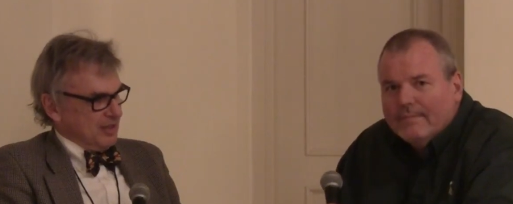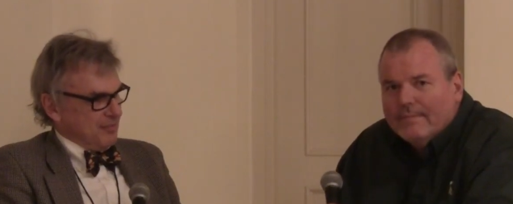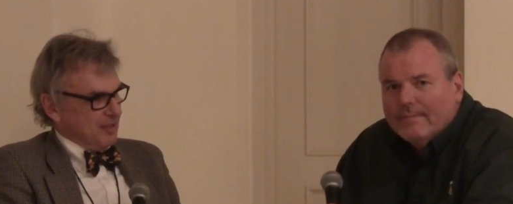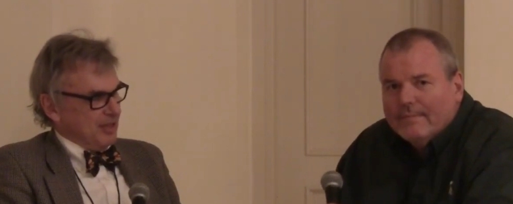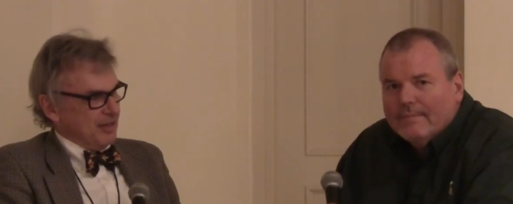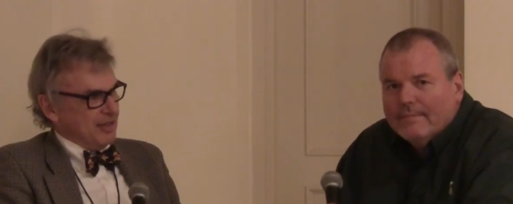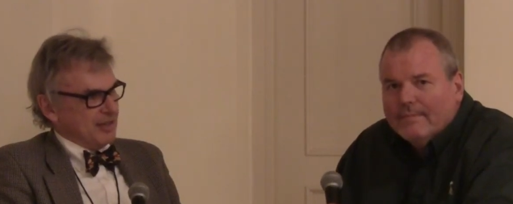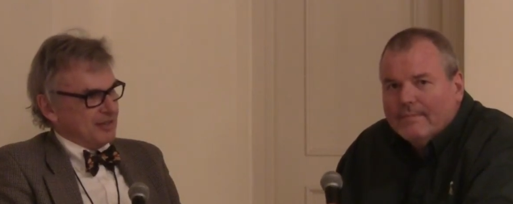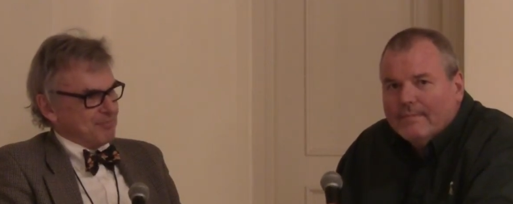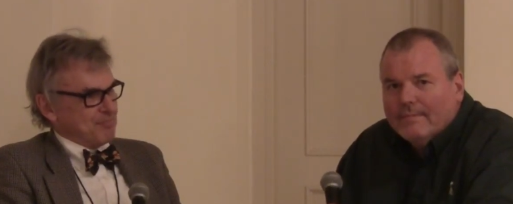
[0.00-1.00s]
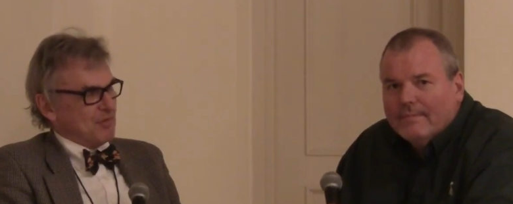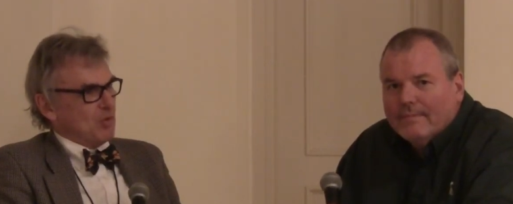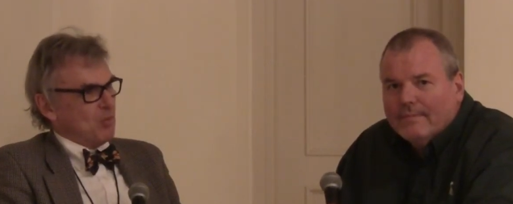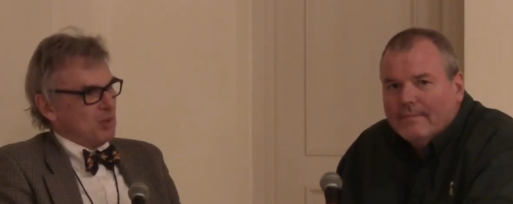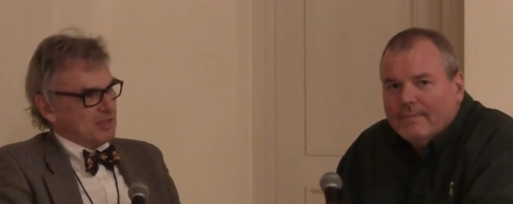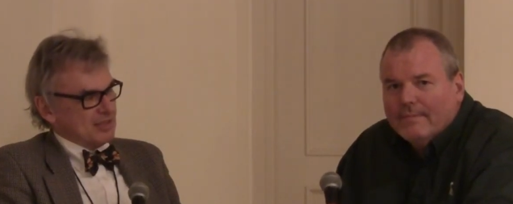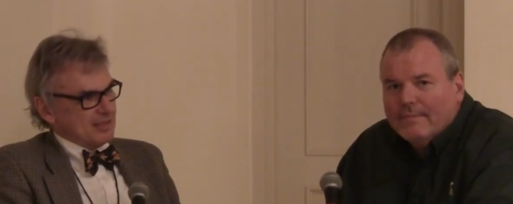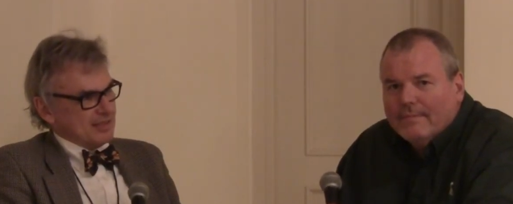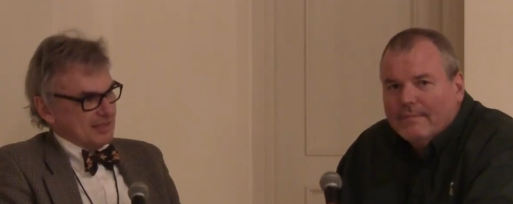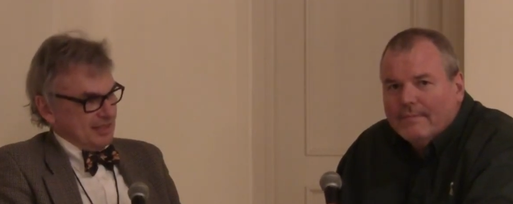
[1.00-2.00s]
Speaker 1: uh, meaning what does
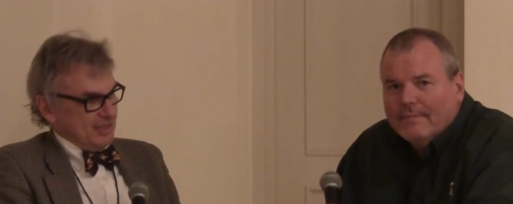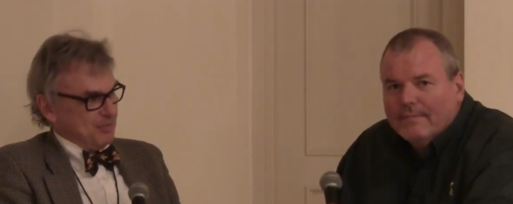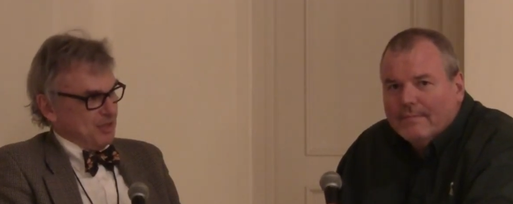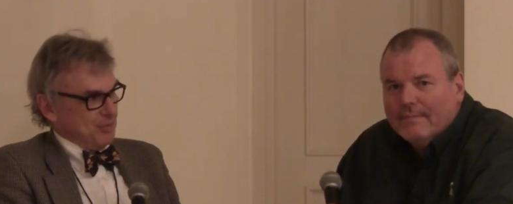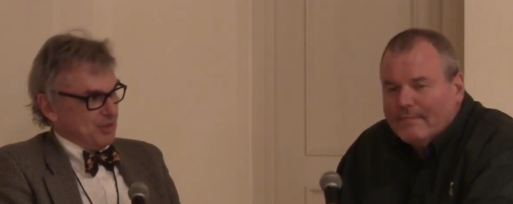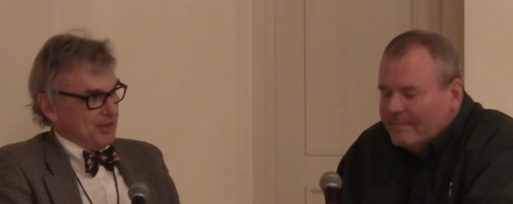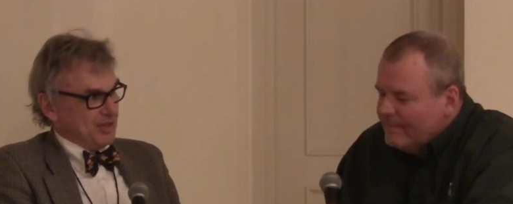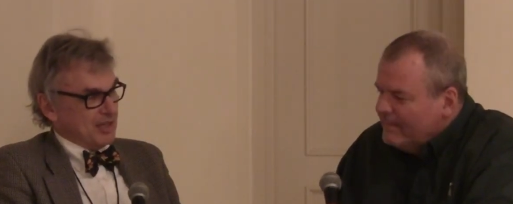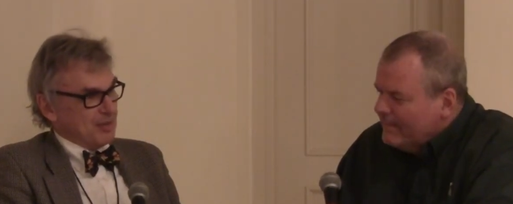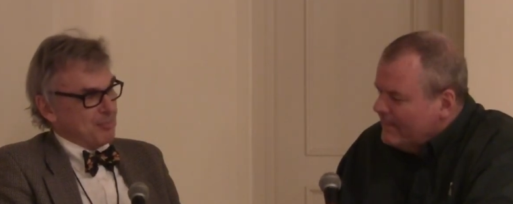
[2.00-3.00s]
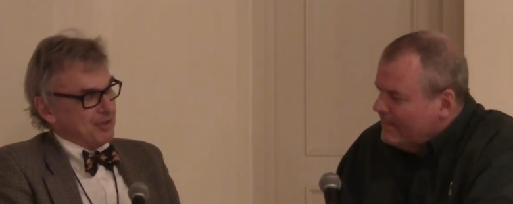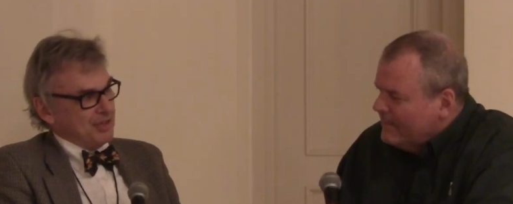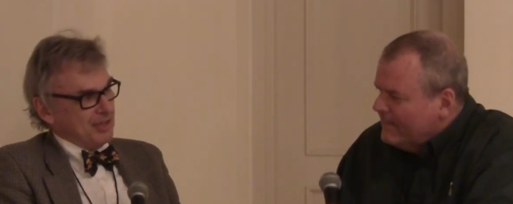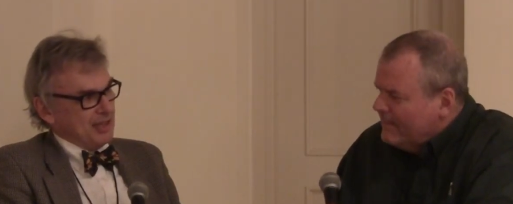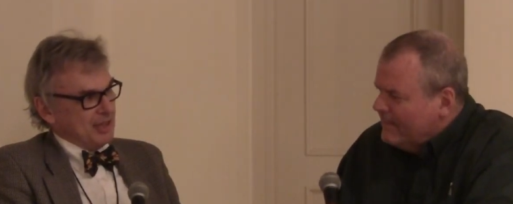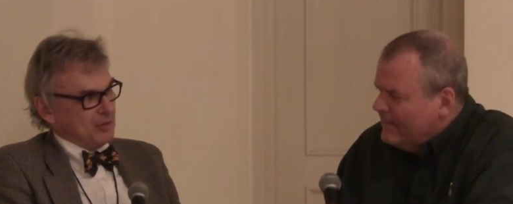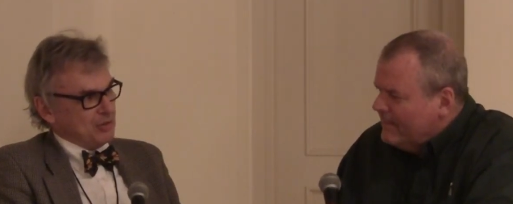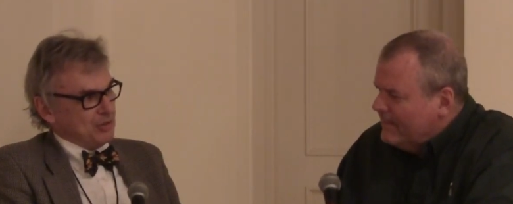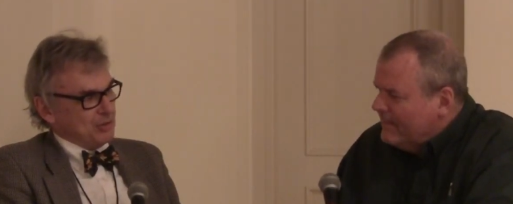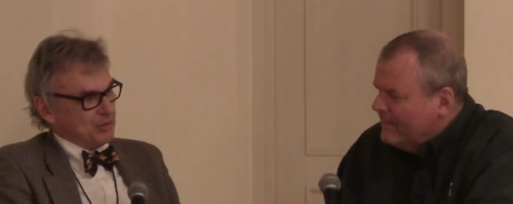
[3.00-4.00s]
success mean within a company? How
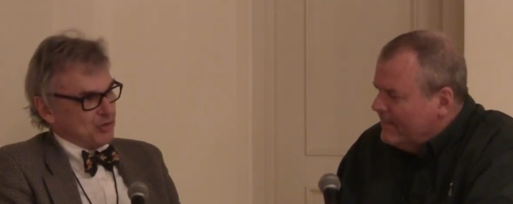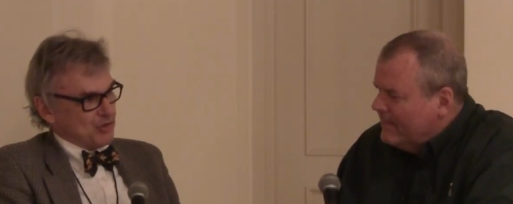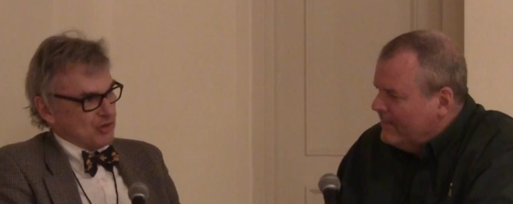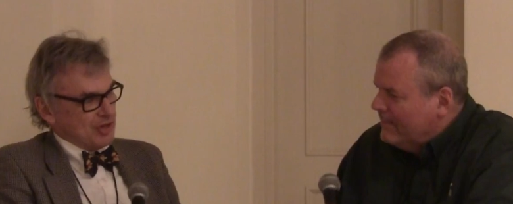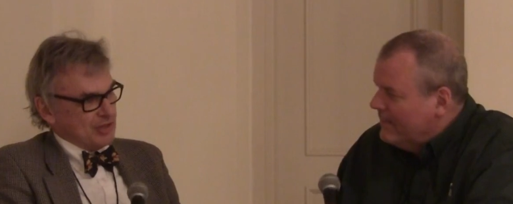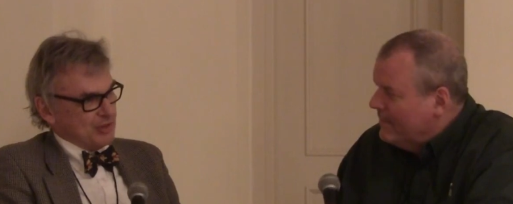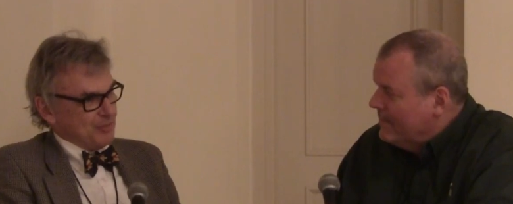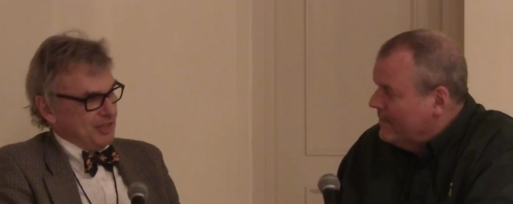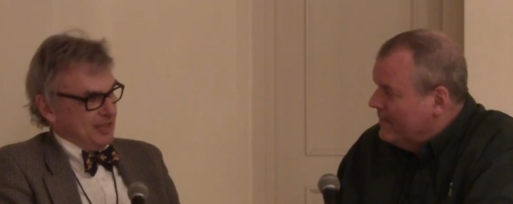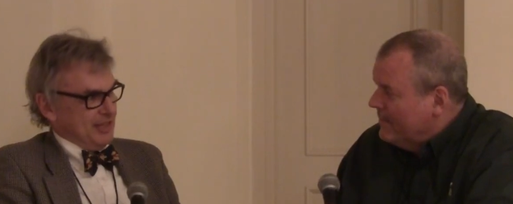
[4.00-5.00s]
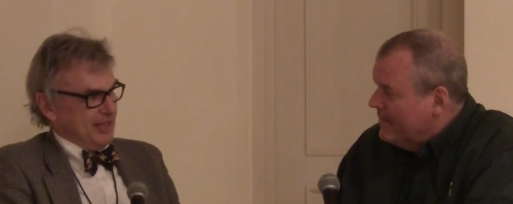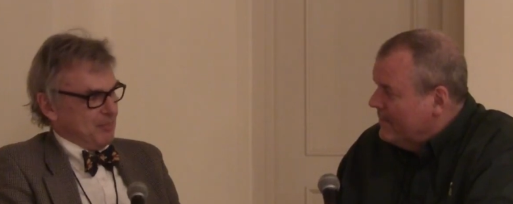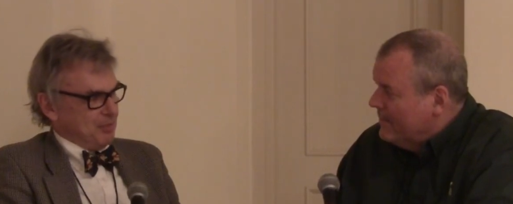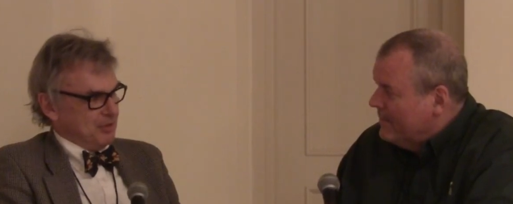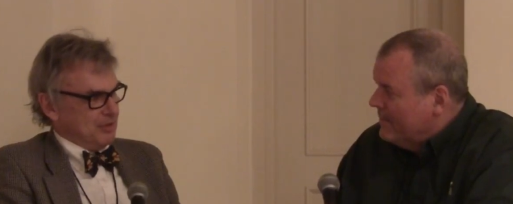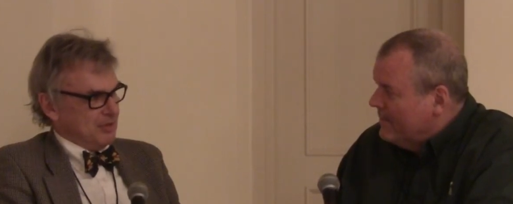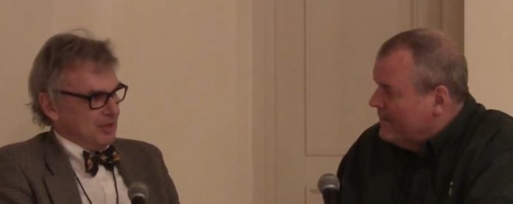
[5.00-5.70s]
do you try to make it happen?